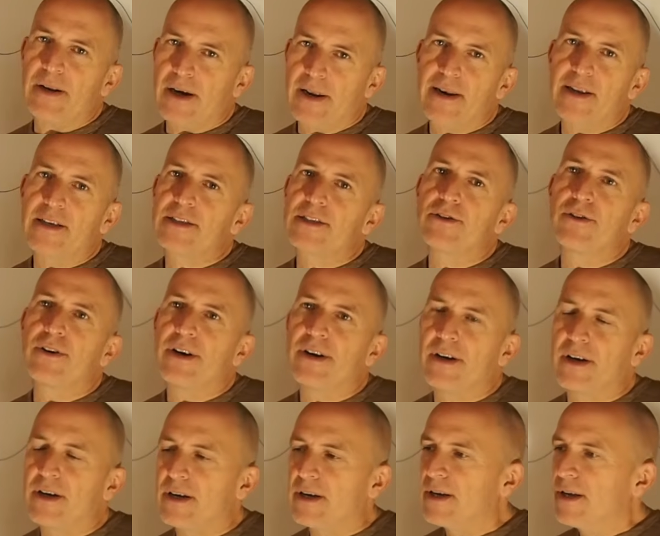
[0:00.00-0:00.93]
unless you're
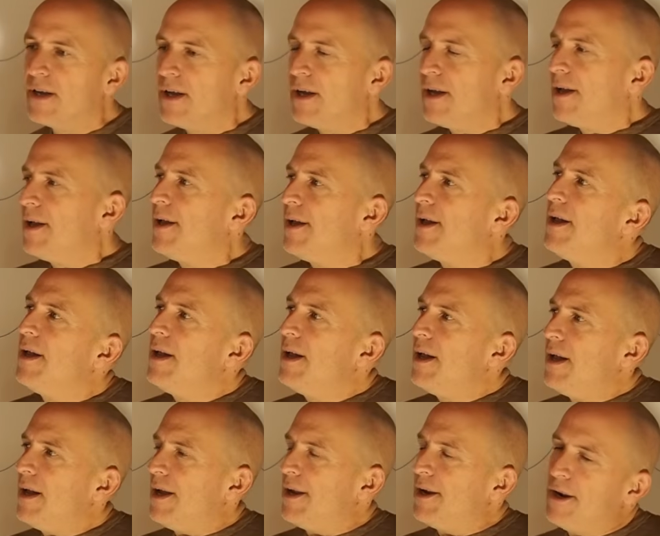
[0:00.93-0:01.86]
in
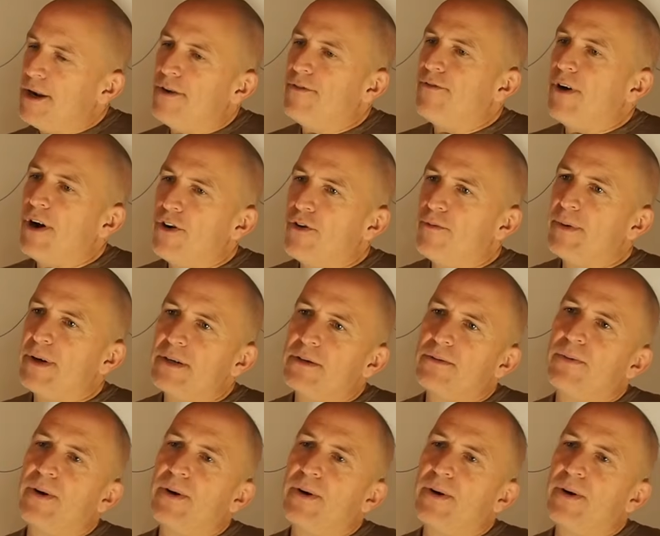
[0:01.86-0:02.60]
an environment